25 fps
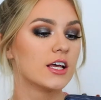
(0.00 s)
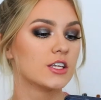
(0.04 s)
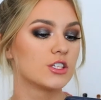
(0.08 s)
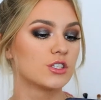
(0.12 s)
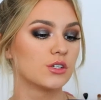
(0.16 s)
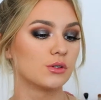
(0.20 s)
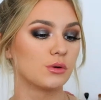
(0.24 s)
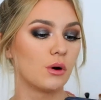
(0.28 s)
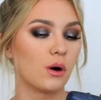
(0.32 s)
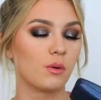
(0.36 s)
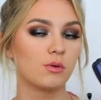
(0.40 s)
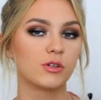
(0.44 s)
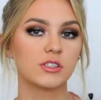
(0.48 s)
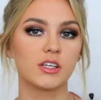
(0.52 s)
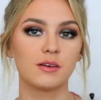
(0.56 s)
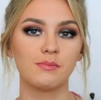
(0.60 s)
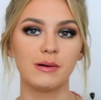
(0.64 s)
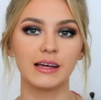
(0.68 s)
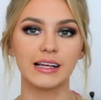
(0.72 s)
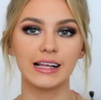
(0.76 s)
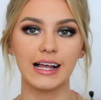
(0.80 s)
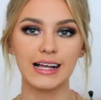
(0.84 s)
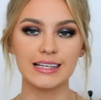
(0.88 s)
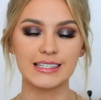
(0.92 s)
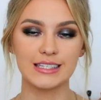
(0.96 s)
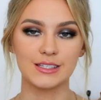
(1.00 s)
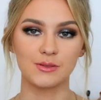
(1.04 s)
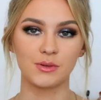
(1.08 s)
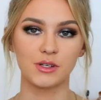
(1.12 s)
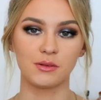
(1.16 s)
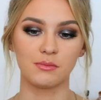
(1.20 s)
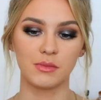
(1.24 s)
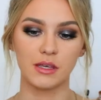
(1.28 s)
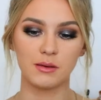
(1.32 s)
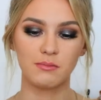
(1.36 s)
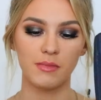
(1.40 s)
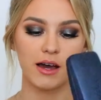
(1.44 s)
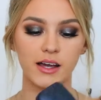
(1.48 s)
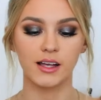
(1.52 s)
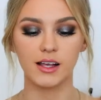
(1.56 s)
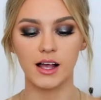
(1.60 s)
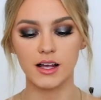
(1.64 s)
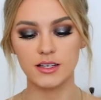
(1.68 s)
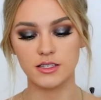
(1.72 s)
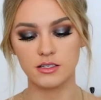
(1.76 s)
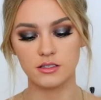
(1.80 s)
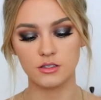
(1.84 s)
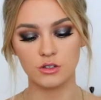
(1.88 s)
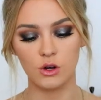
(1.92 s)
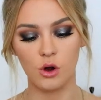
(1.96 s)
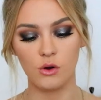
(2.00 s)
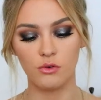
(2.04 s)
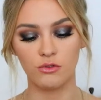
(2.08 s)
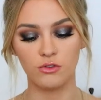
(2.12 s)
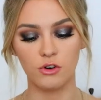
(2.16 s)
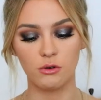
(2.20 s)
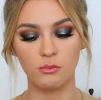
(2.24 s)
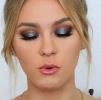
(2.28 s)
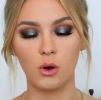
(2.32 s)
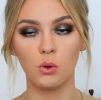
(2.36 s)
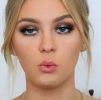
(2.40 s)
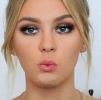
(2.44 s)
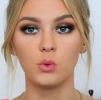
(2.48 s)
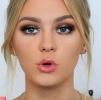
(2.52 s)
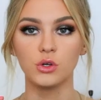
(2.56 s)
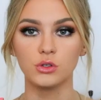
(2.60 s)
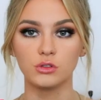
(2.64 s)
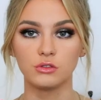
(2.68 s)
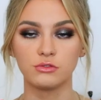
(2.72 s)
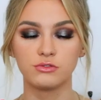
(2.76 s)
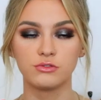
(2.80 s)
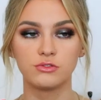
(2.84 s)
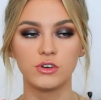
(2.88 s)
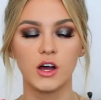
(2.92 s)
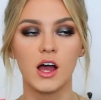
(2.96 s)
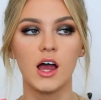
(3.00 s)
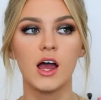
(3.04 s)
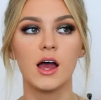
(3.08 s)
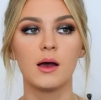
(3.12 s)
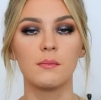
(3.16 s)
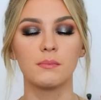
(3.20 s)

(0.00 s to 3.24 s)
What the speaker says: so always have my glasses with me. My glasses are from Wolf.